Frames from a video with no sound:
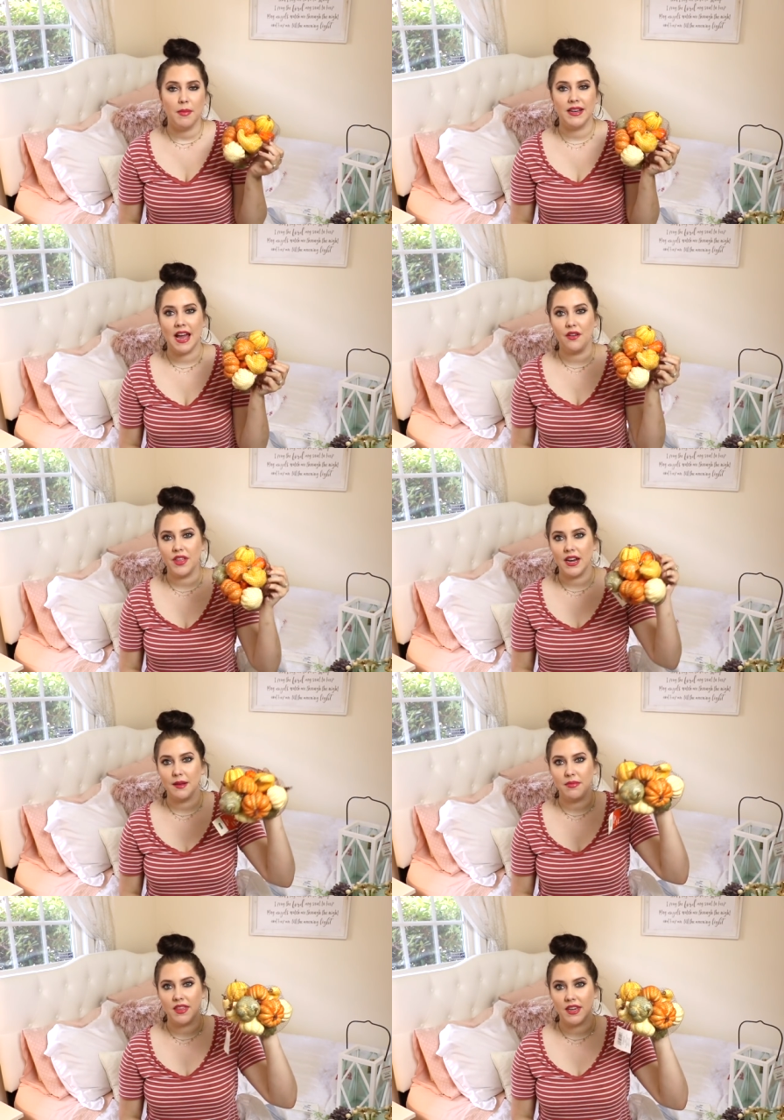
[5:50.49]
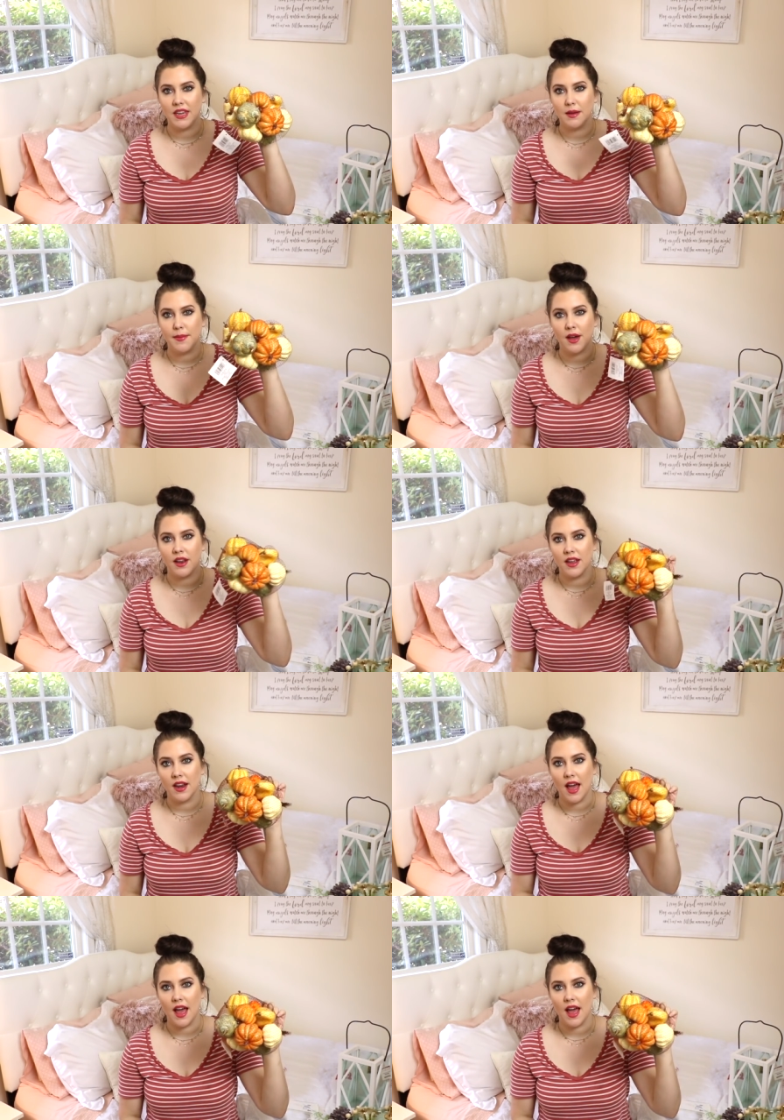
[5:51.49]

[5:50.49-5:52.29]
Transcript: But now that I'm thinking about it,